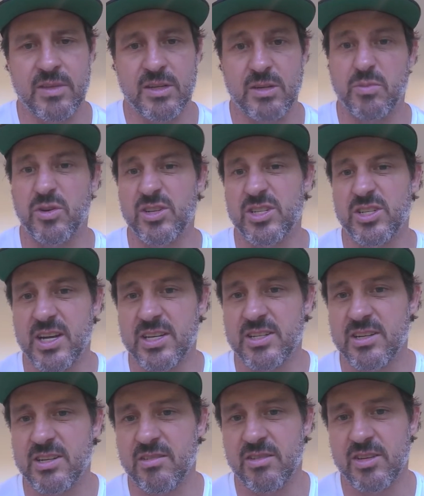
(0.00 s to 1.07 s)

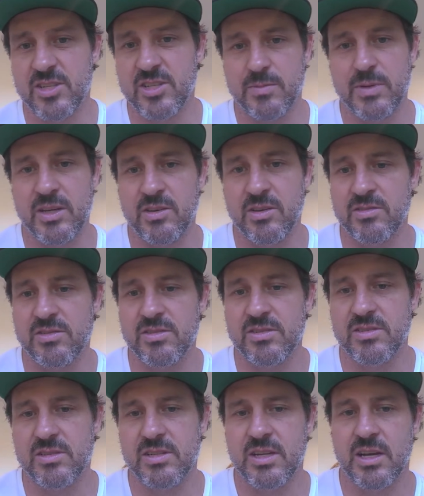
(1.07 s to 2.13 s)
depreciation on the GPUs